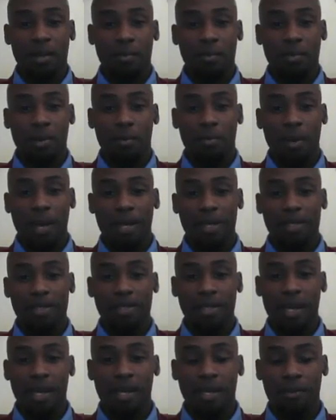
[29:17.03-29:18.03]
about a
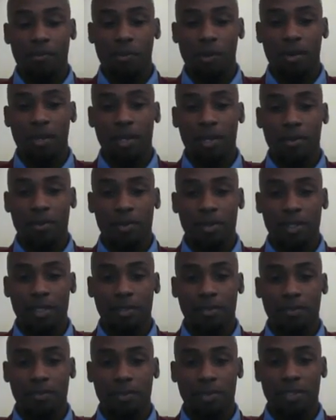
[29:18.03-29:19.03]
day working on
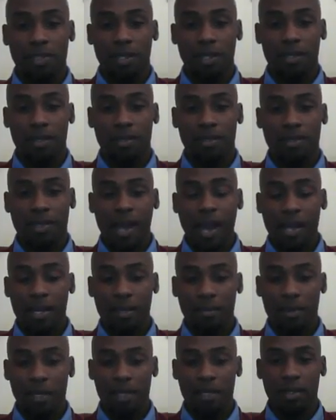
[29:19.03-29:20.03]
this particular
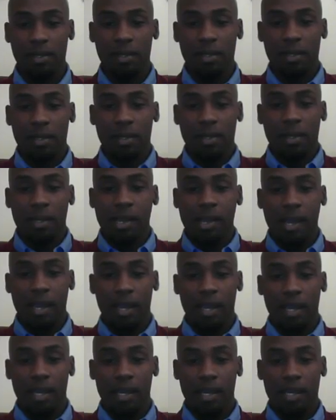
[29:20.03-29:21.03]
document.
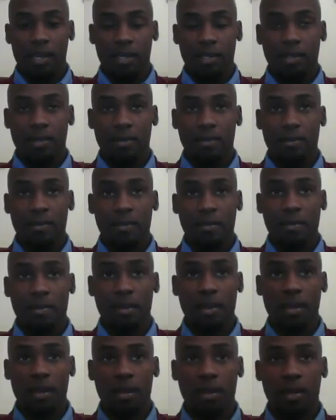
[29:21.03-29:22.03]
And
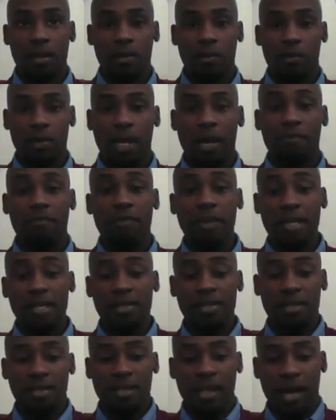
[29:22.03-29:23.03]
when I
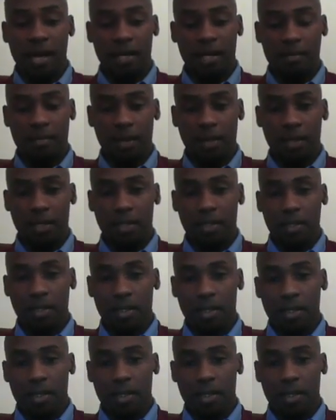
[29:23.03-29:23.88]
finished the document,